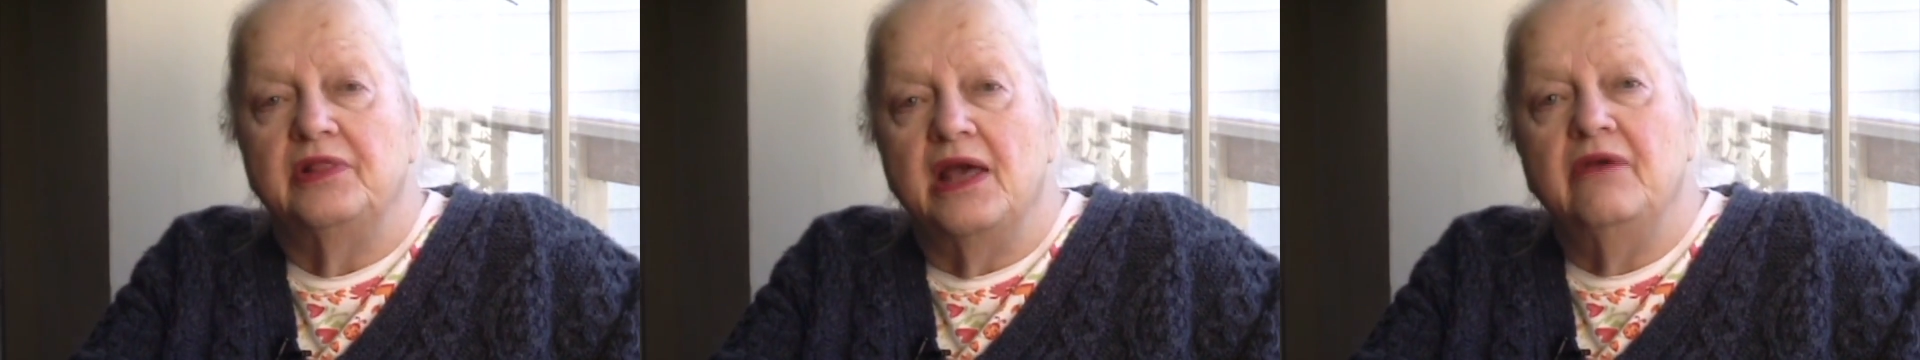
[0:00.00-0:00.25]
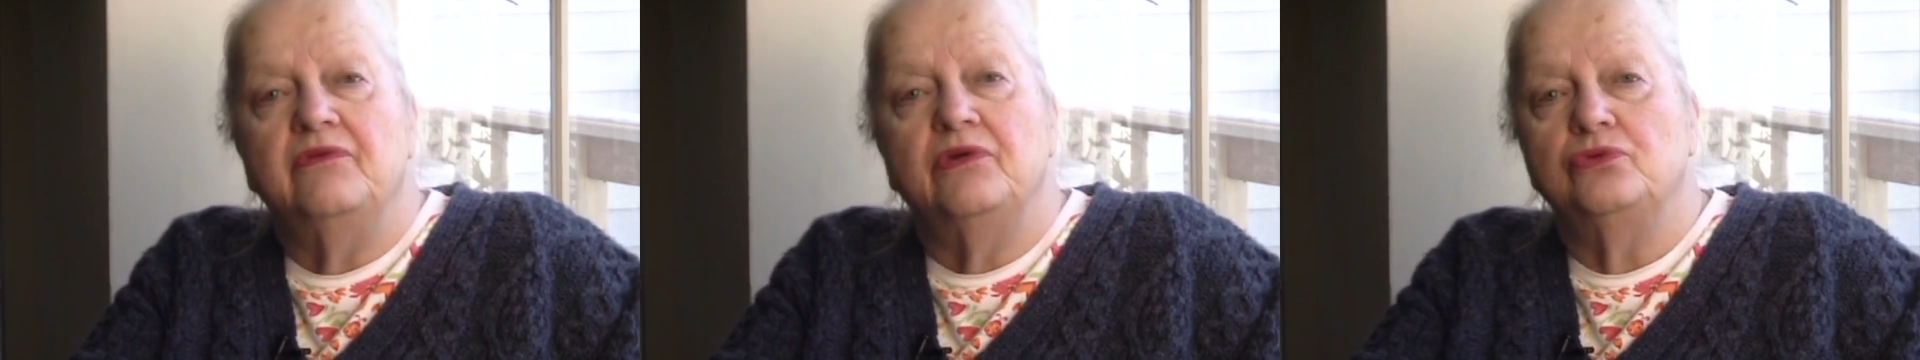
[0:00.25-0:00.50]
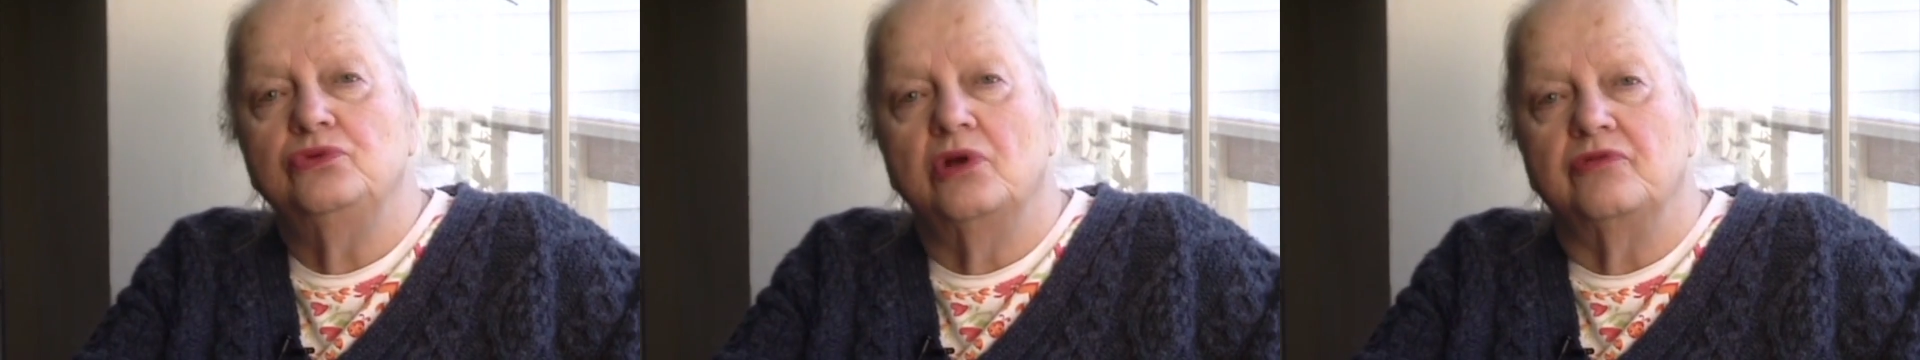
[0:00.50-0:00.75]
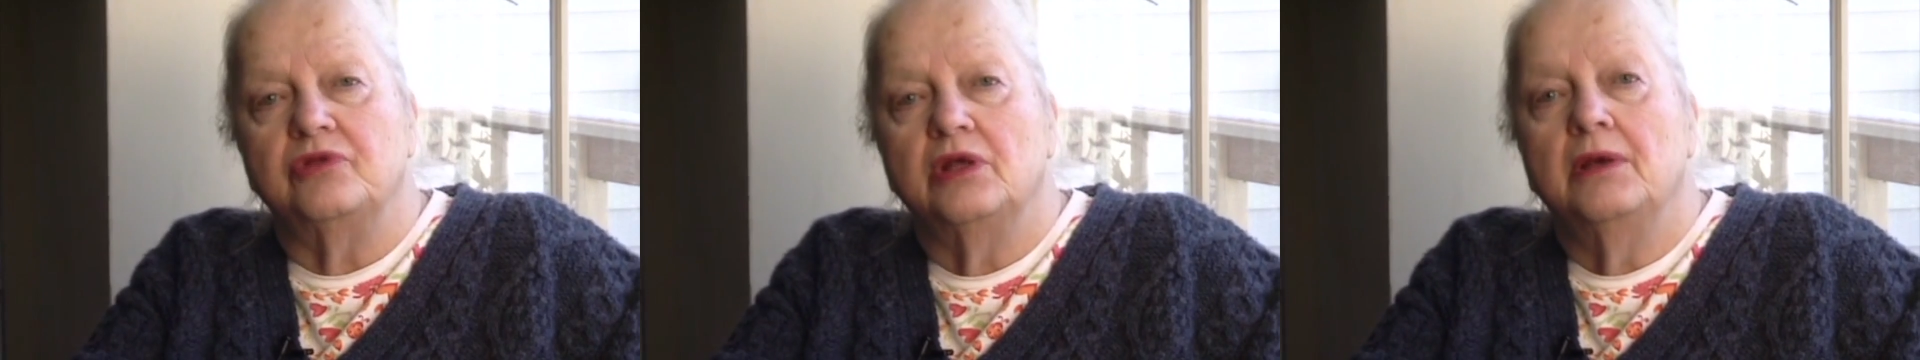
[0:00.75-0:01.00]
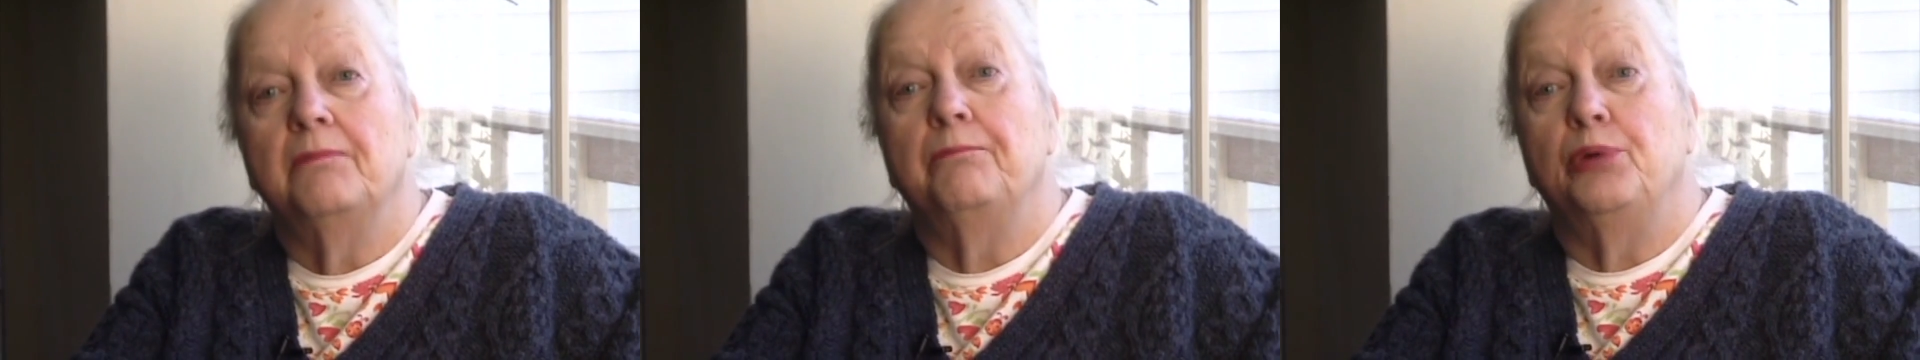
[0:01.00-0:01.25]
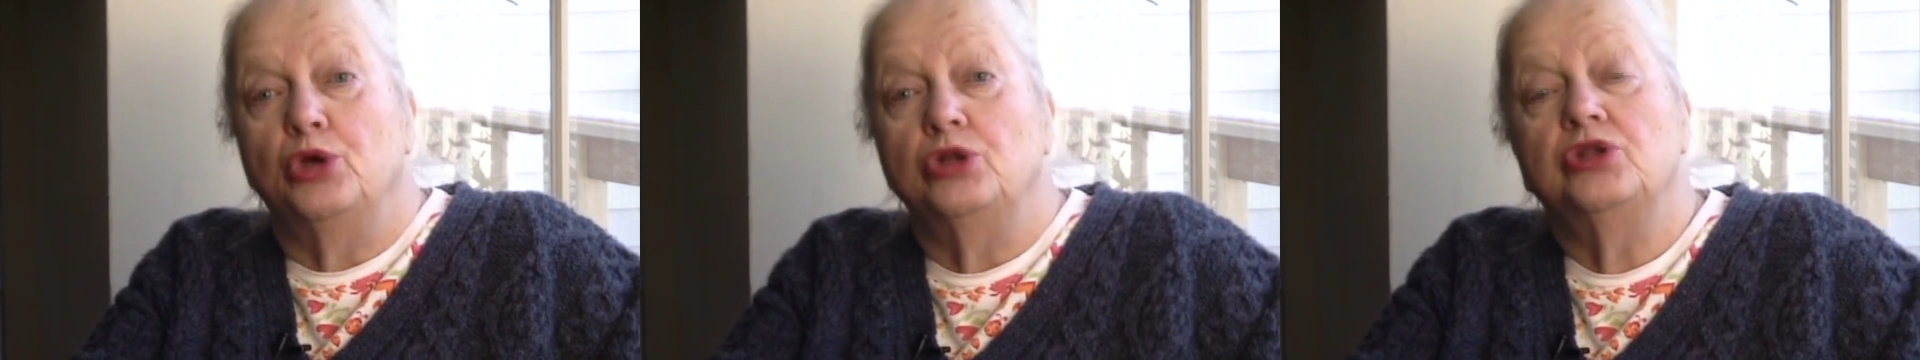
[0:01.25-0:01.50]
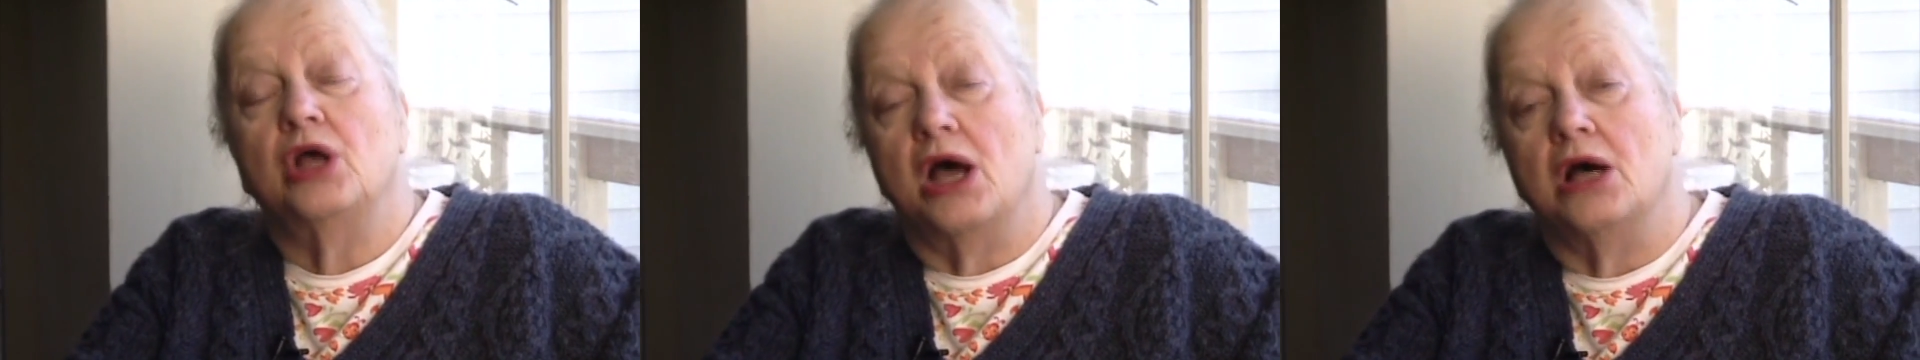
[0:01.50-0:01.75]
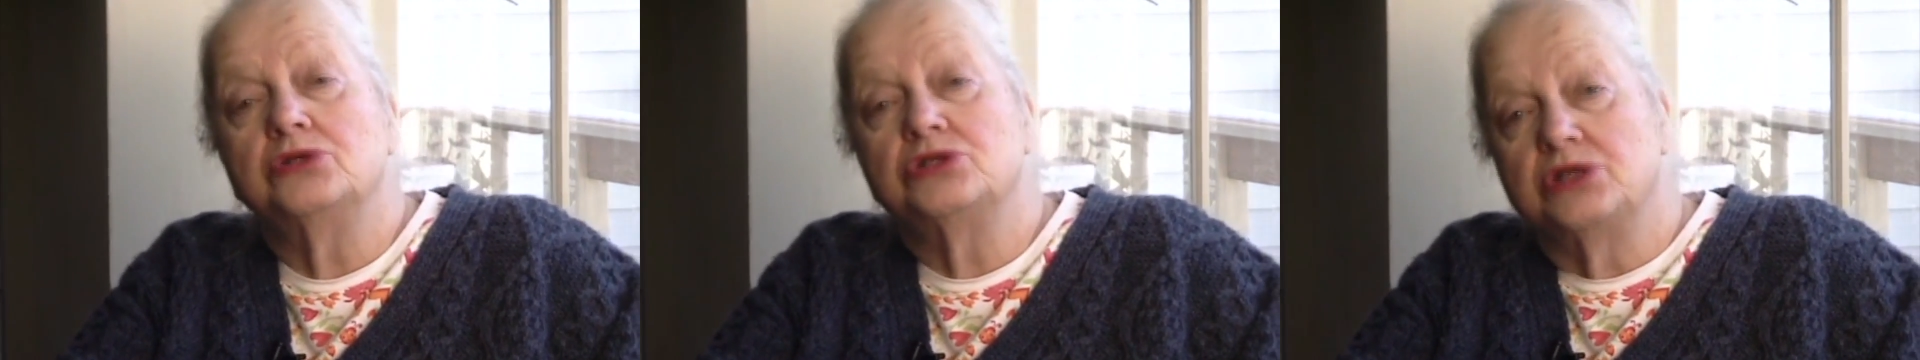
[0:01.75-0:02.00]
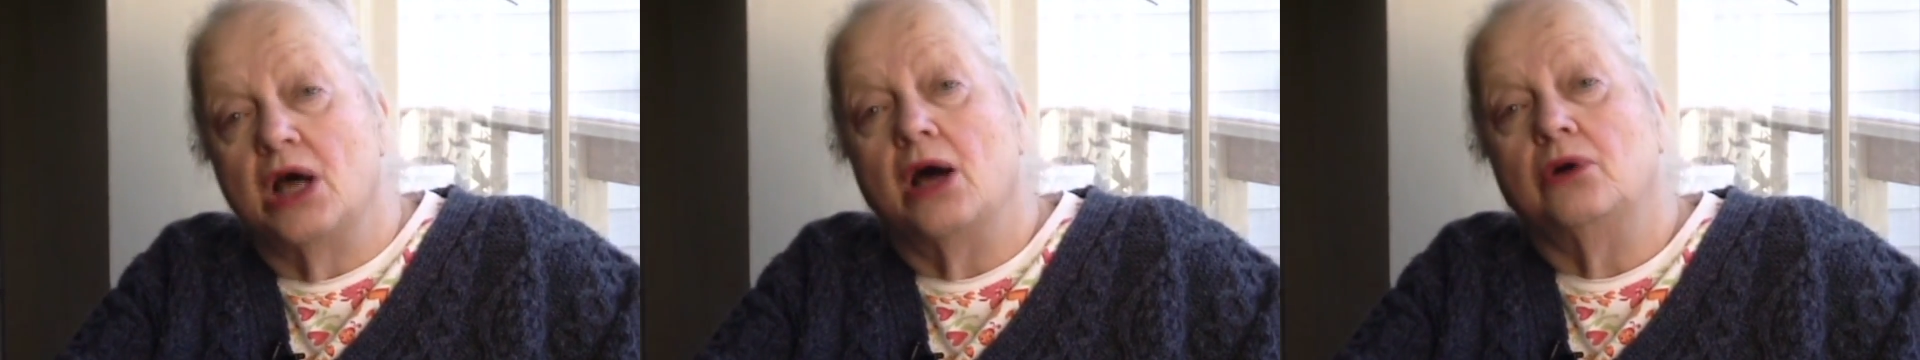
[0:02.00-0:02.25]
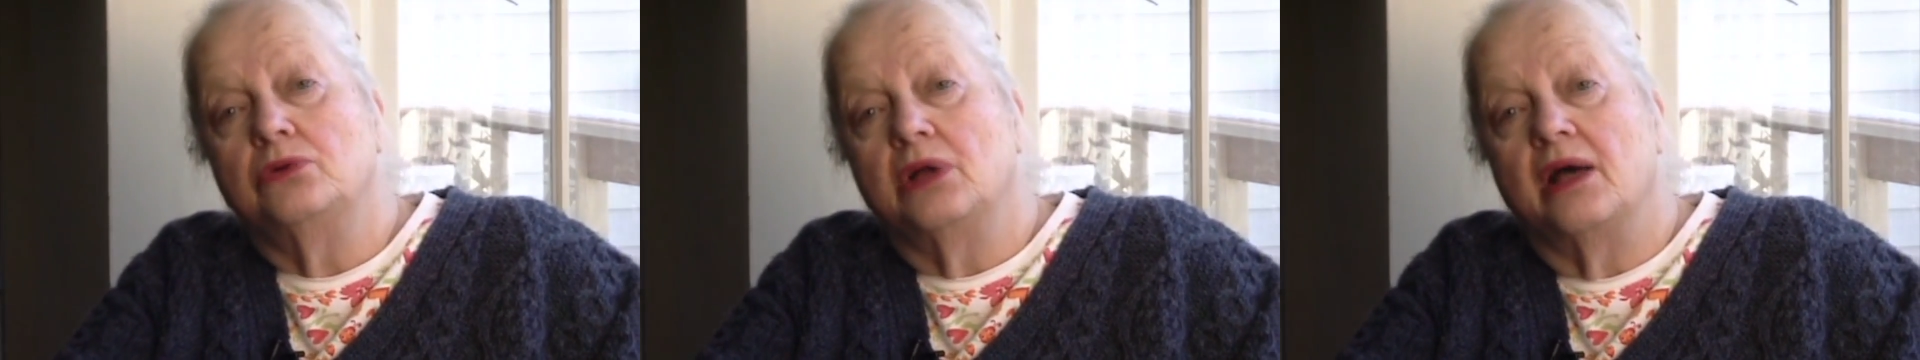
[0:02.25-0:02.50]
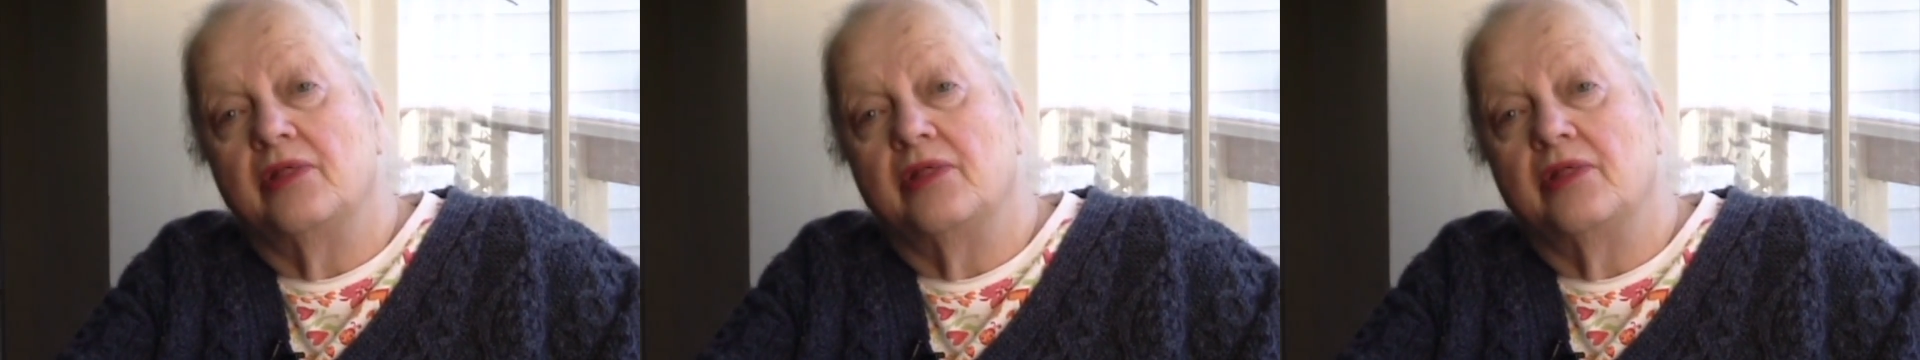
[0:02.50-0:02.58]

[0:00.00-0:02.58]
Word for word: They would have burned the house down,